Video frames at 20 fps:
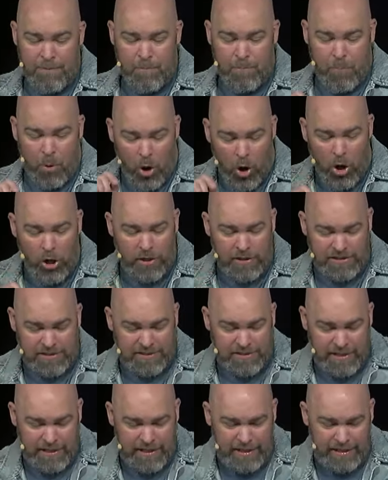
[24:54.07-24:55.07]
Paul is
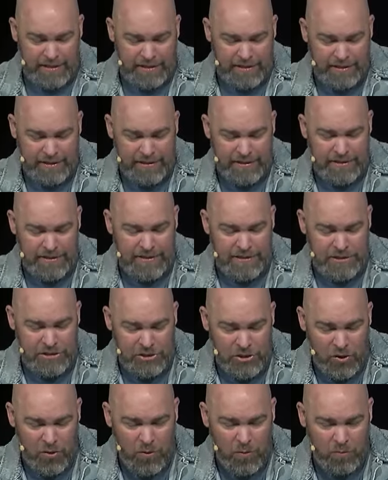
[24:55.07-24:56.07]
saying,
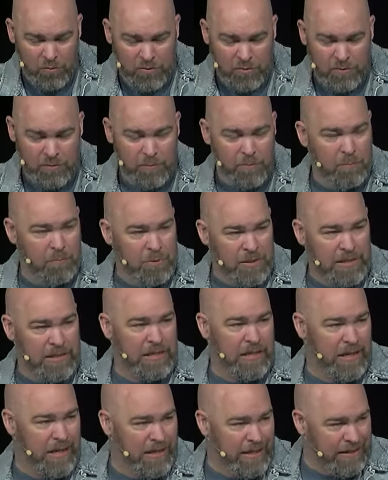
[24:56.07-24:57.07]
don't be
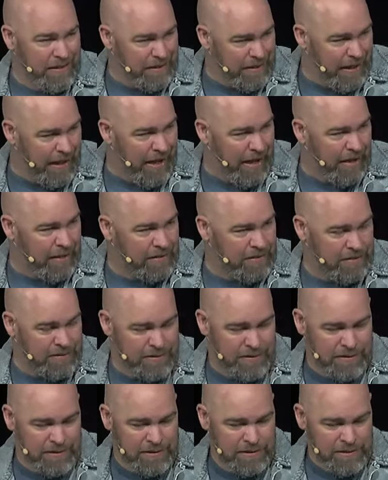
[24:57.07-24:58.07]
like that.
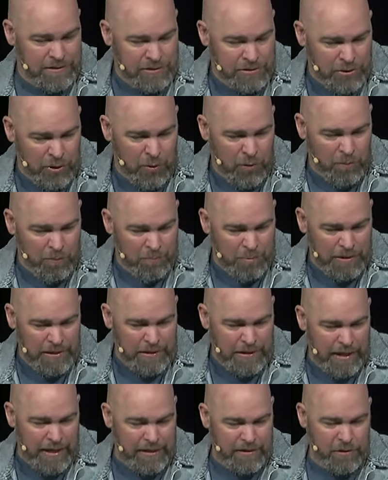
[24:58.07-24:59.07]
Don't be
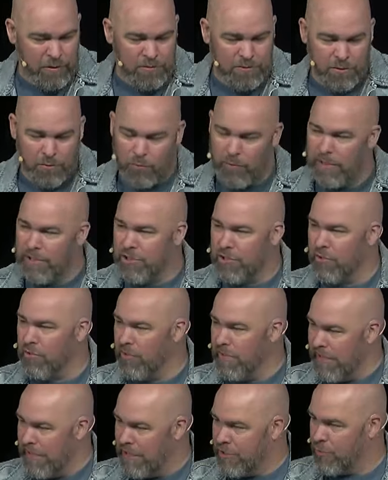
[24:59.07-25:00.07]
like those original
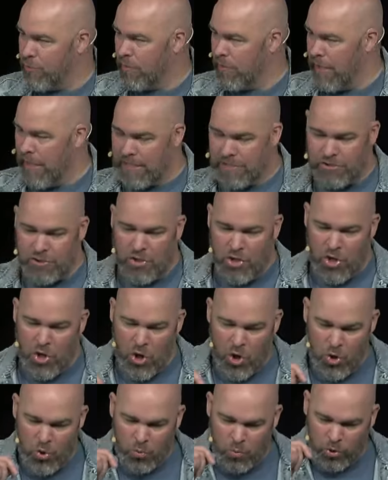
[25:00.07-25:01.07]
Israelites
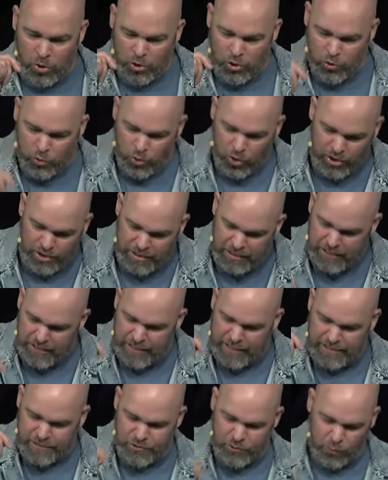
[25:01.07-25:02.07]
who were crooked
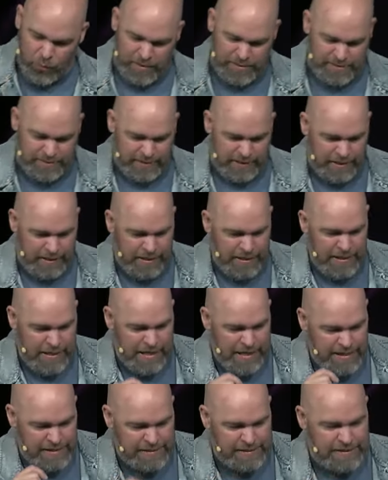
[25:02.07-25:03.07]
and twisted.
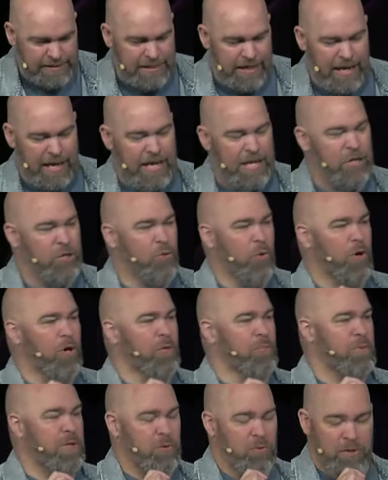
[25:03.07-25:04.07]
Instead, you are to
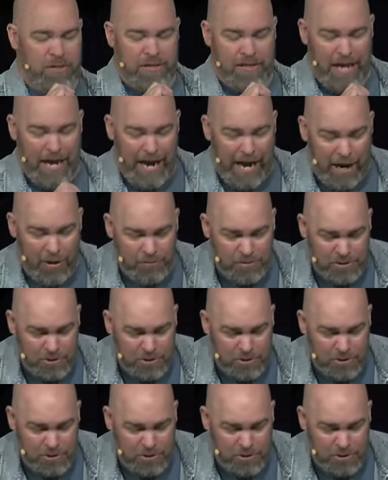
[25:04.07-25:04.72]
be without